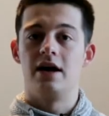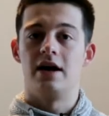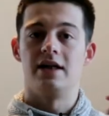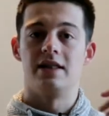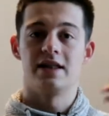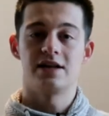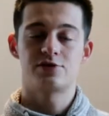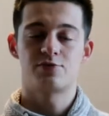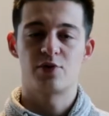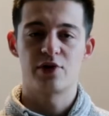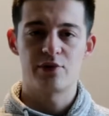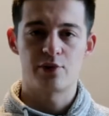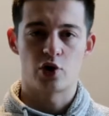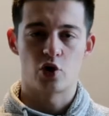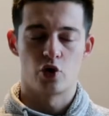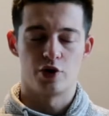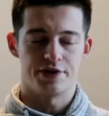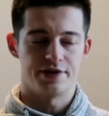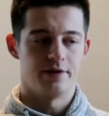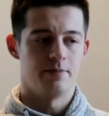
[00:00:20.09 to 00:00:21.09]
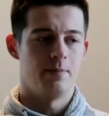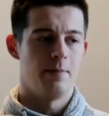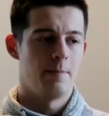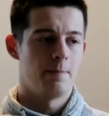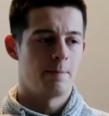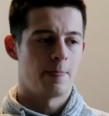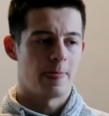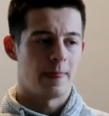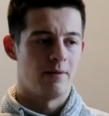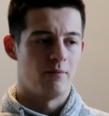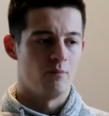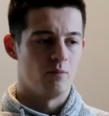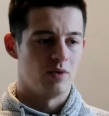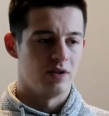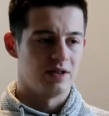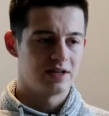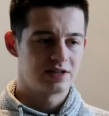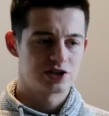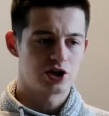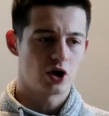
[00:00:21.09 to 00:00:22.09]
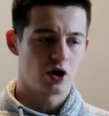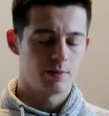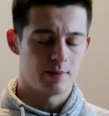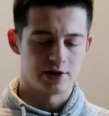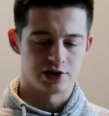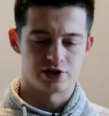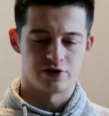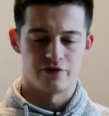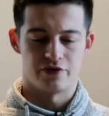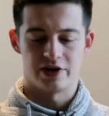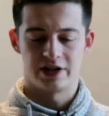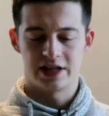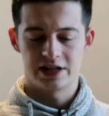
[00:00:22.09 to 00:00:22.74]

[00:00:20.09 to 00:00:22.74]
let's pre-record them and let's talk about something.